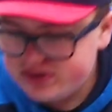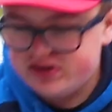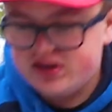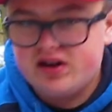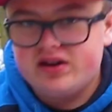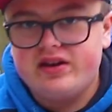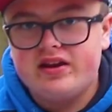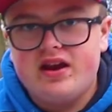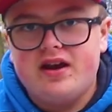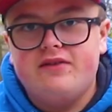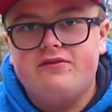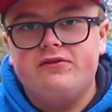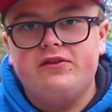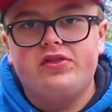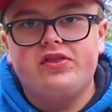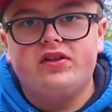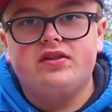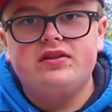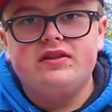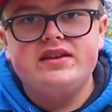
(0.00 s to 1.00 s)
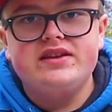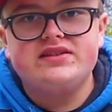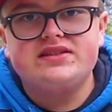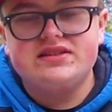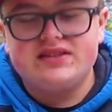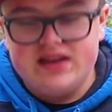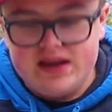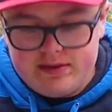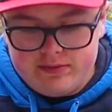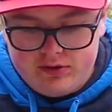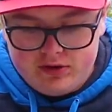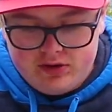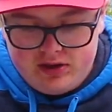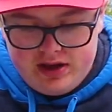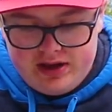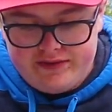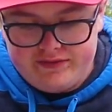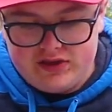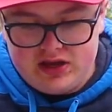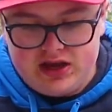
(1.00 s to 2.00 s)
Starting off with the least
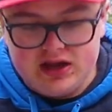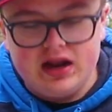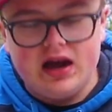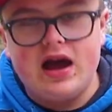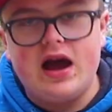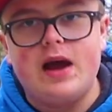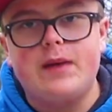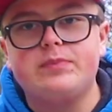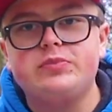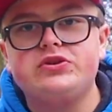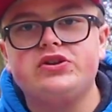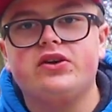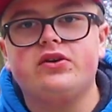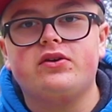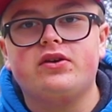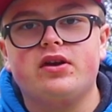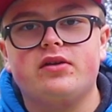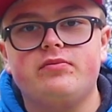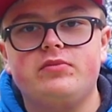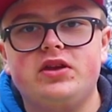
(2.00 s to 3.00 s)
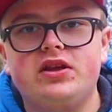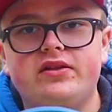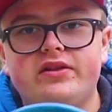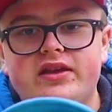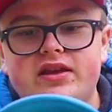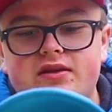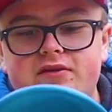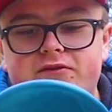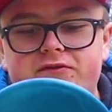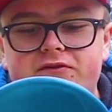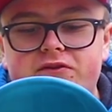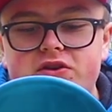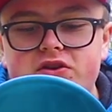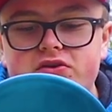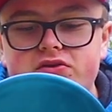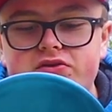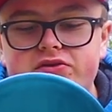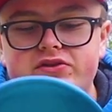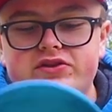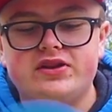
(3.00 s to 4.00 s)
stable, I've got an Opto Chameleon
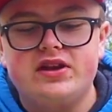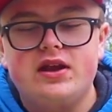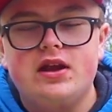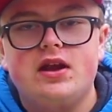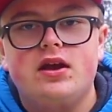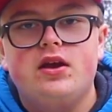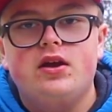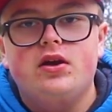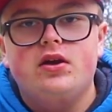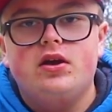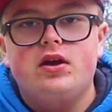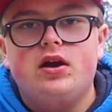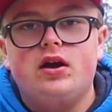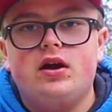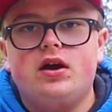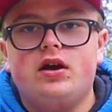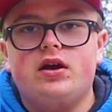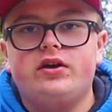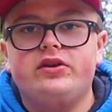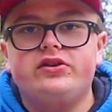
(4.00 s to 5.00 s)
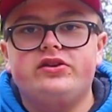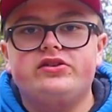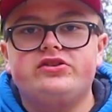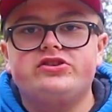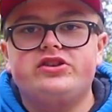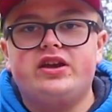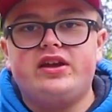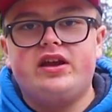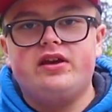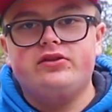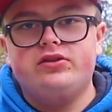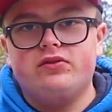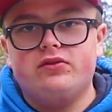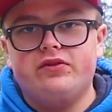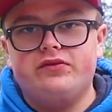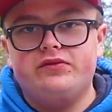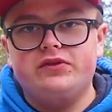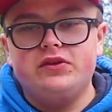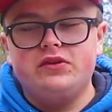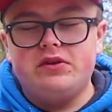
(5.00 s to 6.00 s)
Fuse. You can check out the
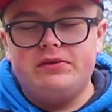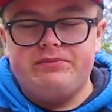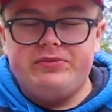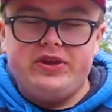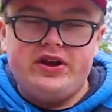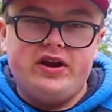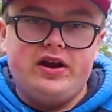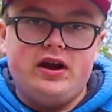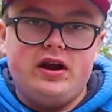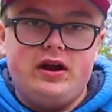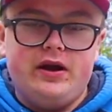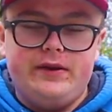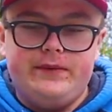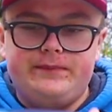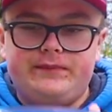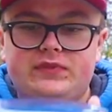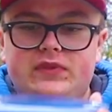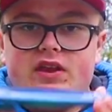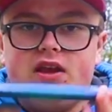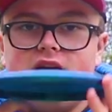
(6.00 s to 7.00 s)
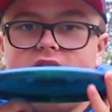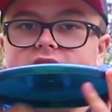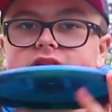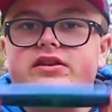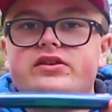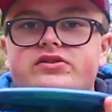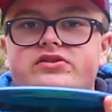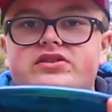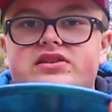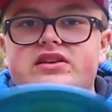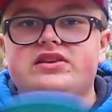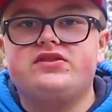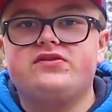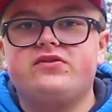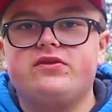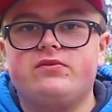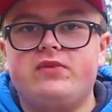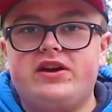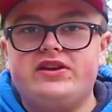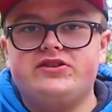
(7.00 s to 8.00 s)
review up there. I use this
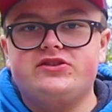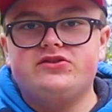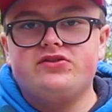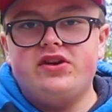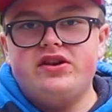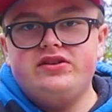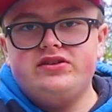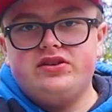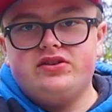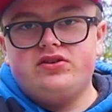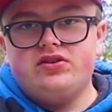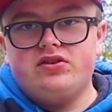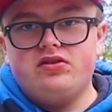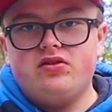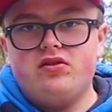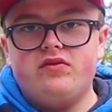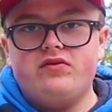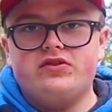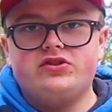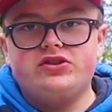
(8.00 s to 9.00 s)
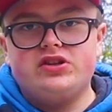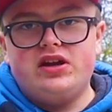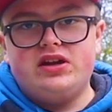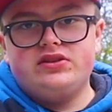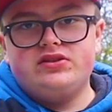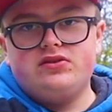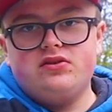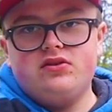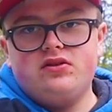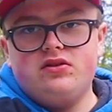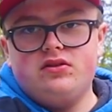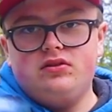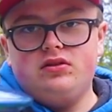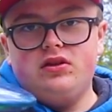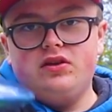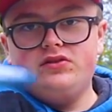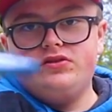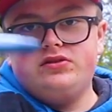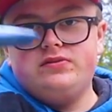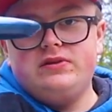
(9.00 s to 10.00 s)
for my straight to turnover shots or
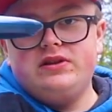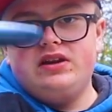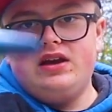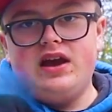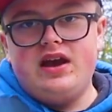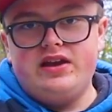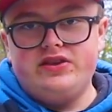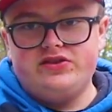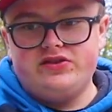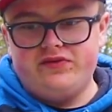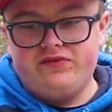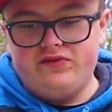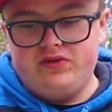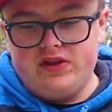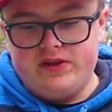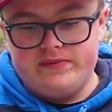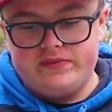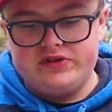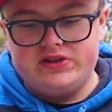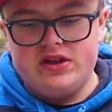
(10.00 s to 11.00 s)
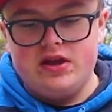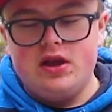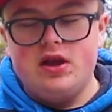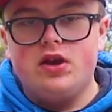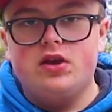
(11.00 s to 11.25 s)
low speed hyzer flips.